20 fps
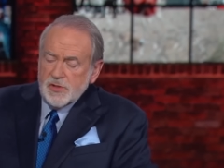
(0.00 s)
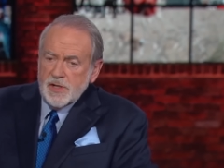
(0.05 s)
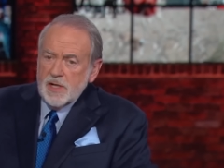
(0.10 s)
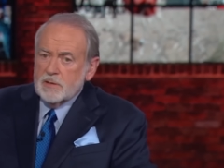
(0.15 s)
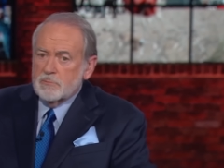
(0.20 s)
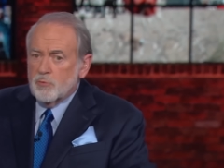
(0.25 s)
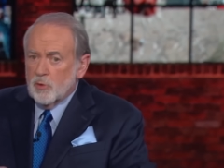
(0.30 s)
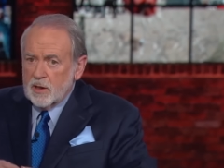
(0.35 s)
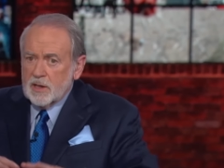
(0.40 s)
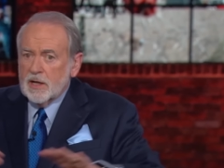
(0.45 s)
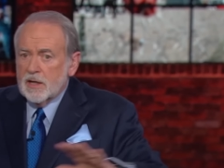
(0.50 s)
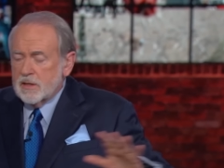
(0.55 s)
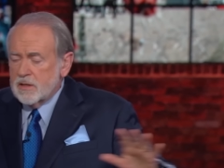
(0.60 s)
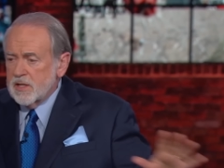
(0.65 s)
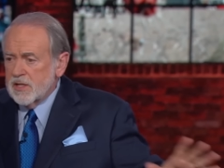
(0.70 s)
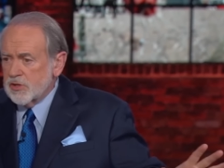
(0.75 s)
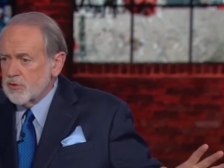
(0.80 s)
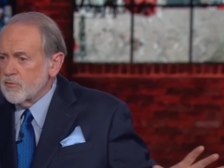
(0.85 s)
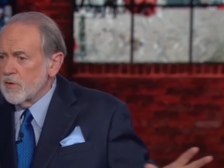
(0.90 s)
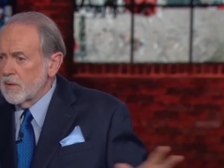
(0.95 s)
said, we're going to
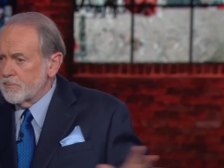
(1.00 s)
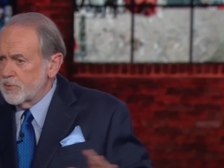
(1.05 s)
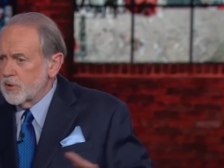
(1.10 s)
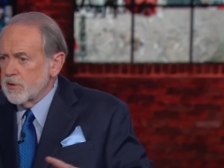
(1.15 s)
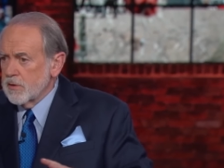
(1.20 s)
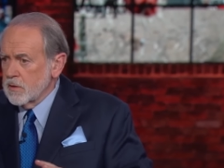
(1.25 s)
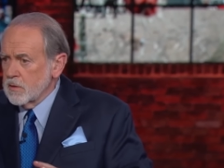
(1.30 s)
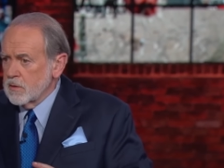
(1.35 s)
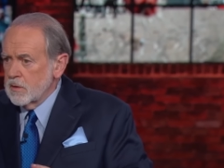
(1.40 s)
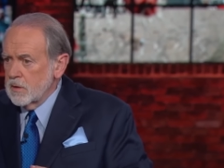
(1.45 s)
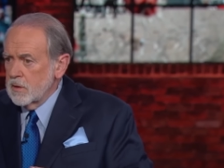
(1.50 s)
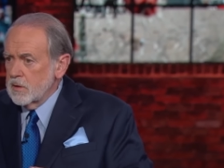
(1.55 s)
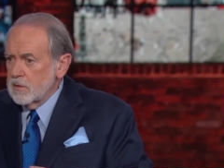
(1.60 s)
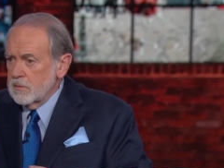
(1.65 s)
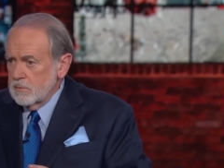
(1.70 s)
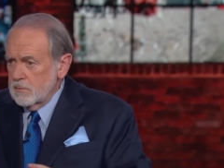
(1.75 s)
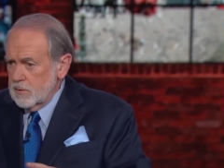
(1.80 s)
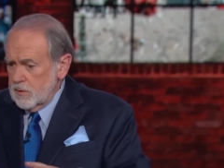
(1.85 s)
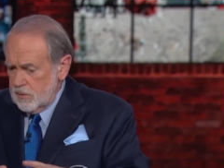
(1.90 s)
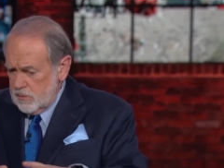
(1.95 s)
disrupt your
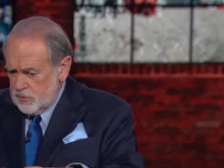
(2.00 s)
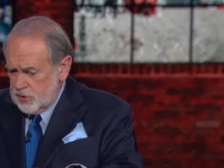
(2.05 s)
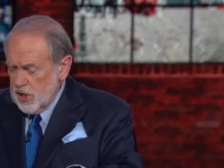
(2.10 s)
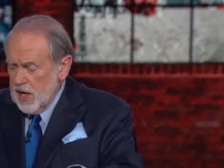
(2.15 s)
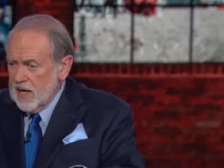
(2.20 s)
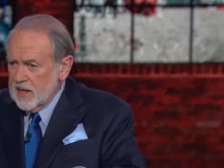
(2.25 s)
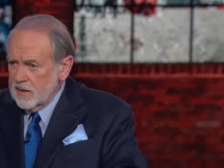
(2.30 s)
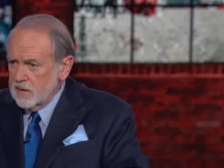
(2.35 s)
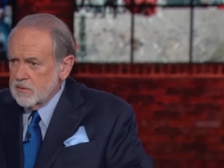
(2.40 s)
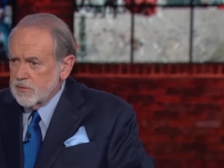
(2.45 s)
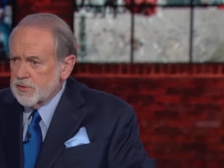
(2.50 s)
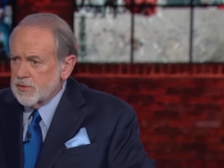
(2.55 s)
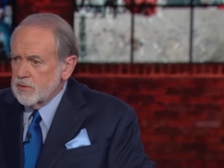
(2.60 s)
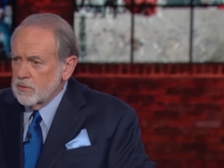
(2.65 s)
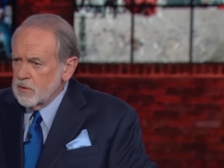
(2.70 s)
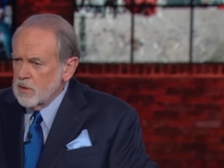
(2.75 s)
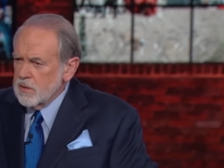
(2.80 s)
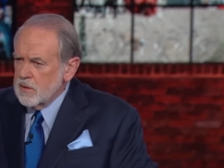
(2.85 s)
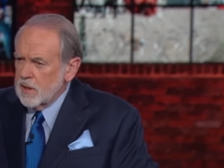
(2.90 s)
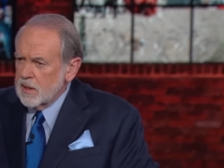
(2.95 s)
child's
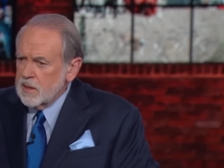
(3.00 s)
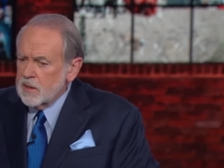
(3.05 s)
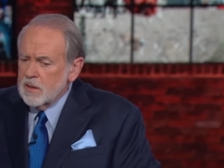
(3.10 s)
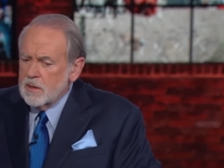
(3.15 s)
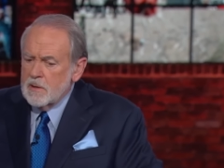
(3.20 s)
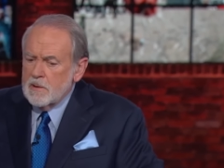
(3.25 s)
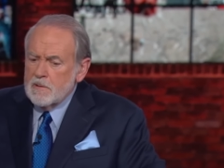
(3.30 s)
learning